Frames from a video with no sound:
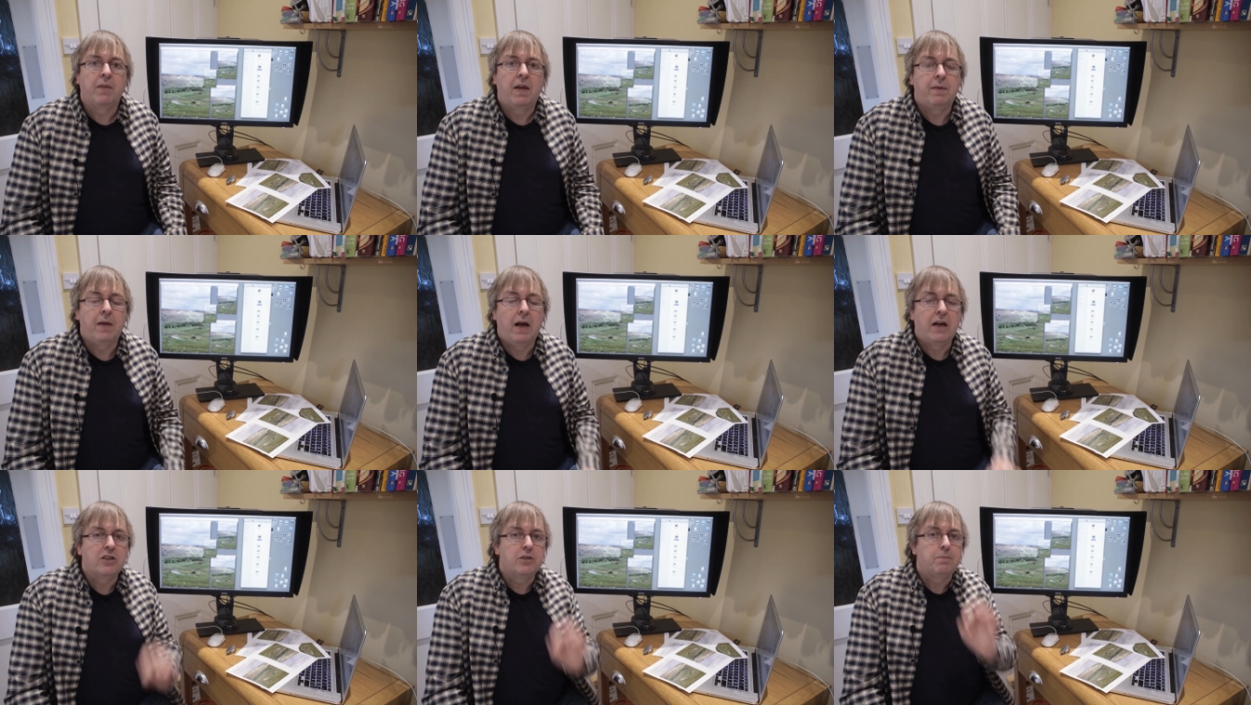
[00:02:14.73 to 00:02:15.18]

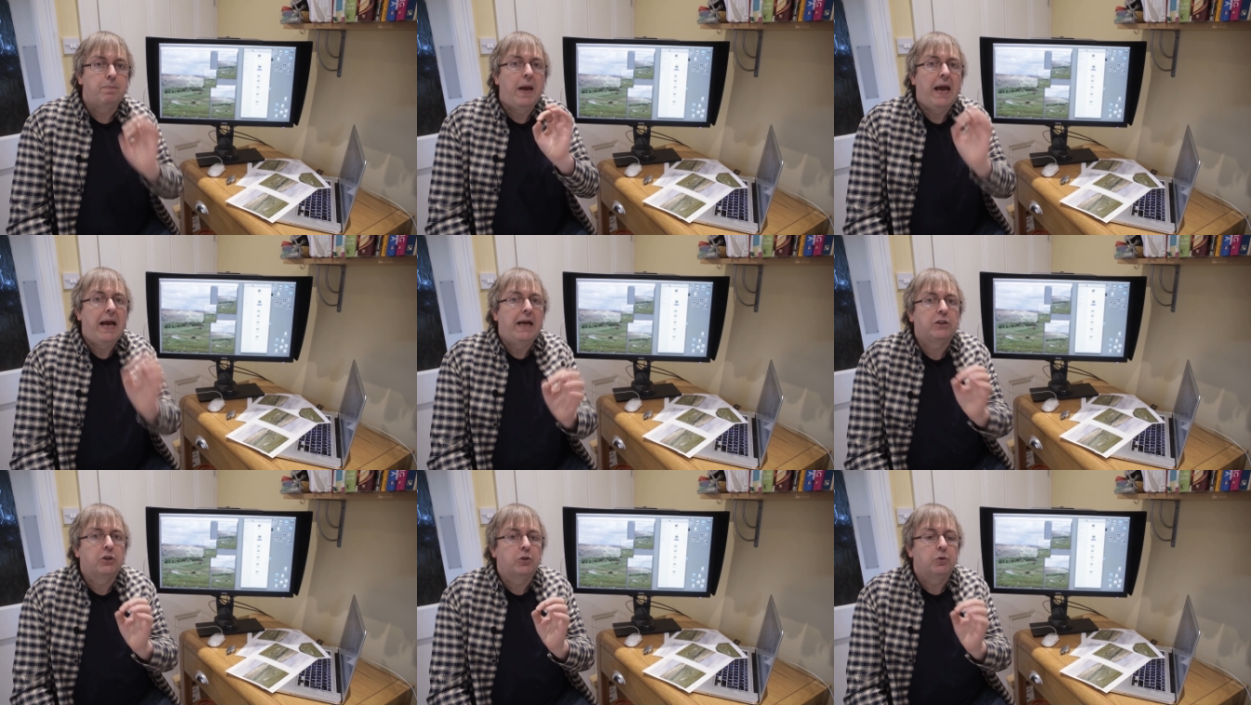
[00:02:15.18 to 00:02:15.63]
that's
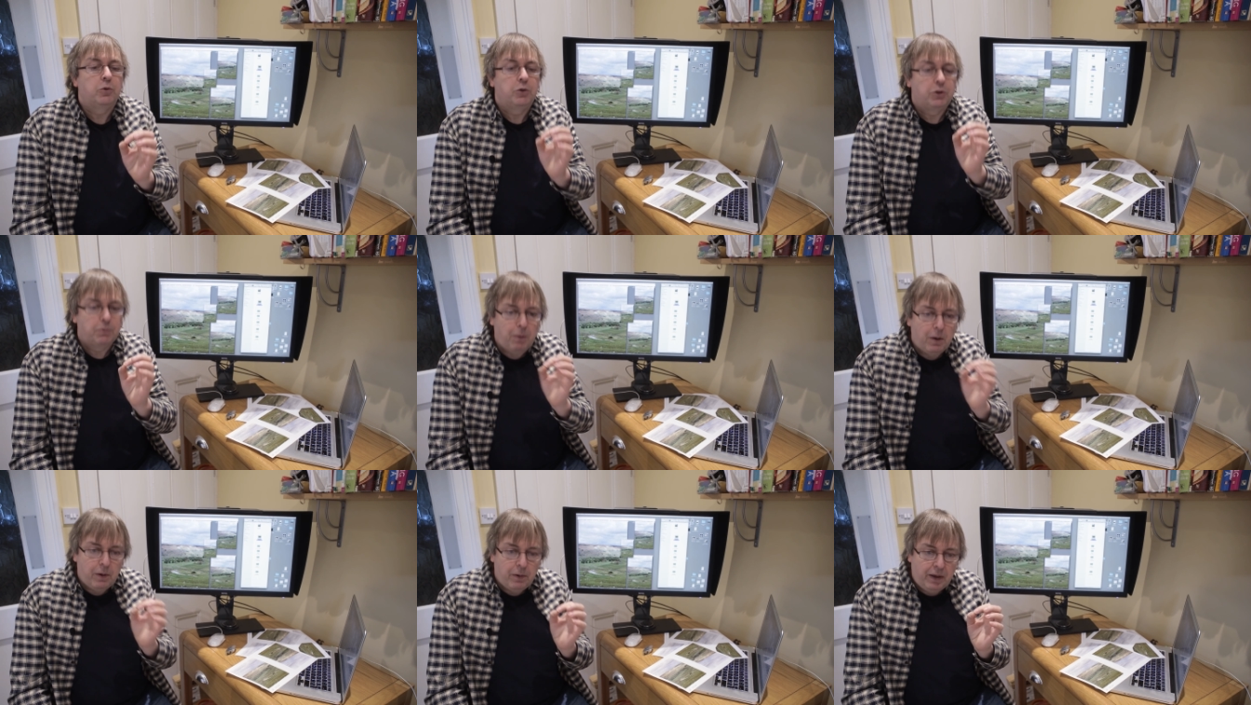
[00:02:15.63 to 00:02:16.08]

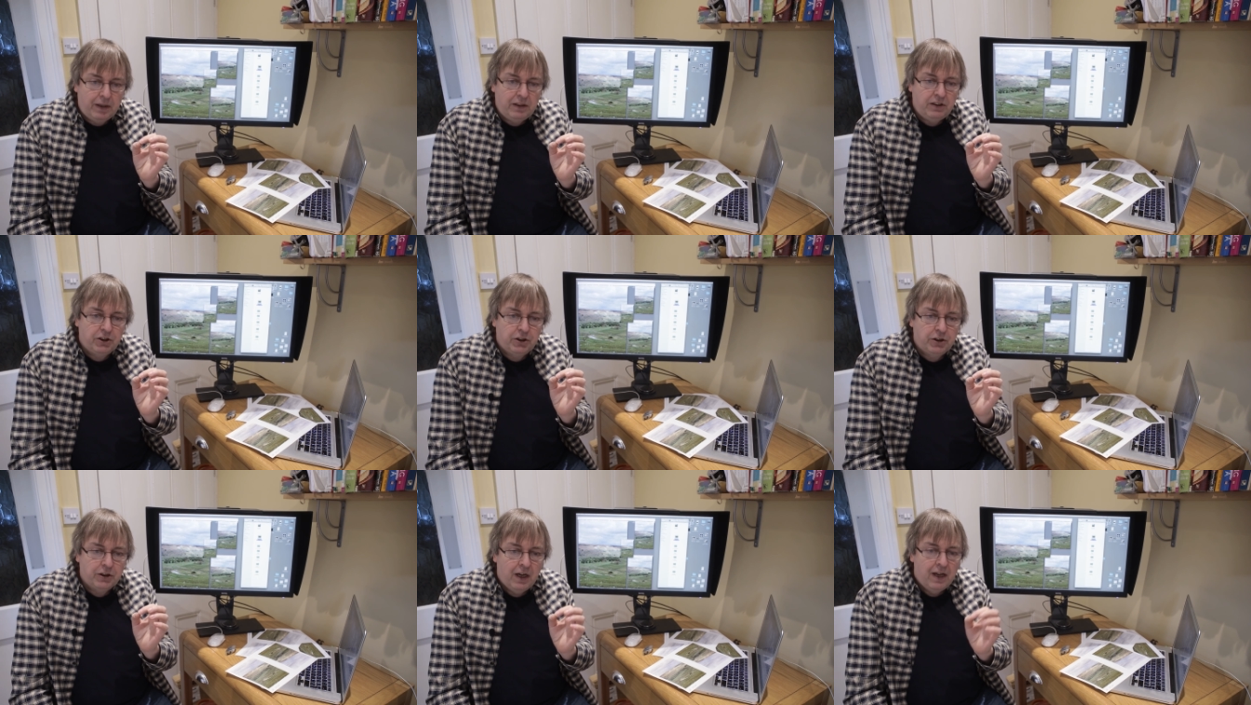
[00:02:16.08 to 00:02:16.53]
pixels per
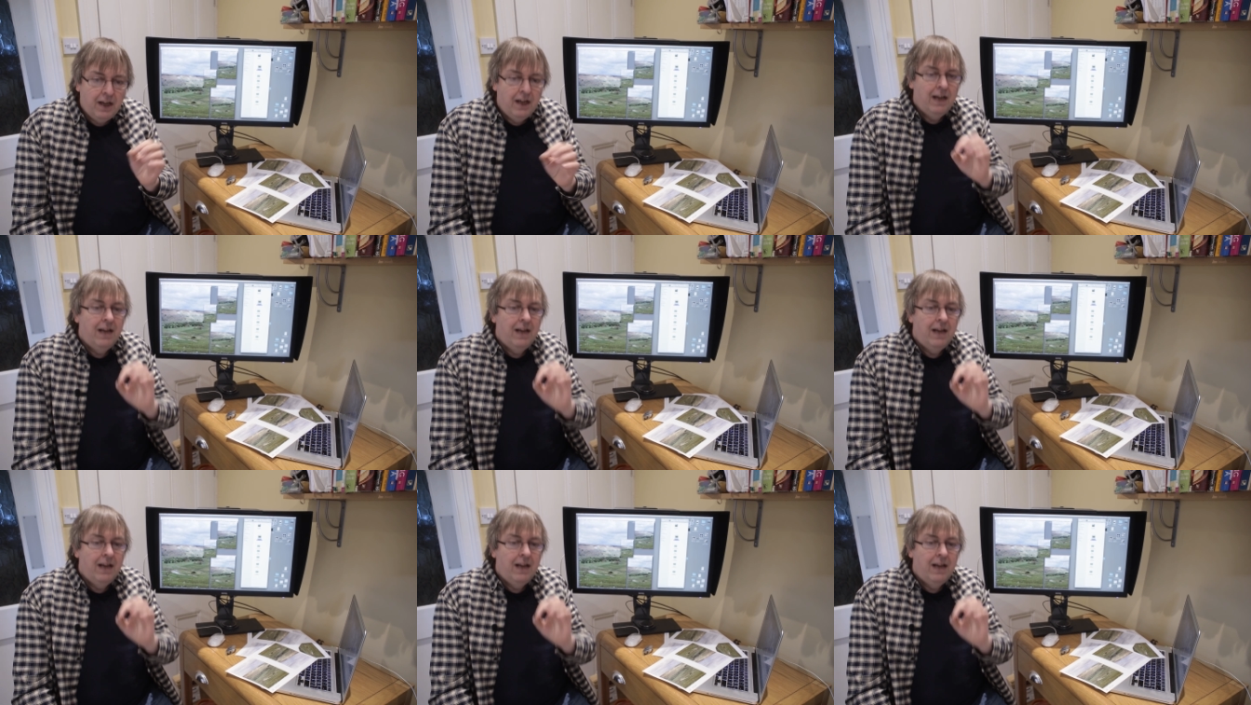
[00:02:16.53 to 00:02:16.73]
inch,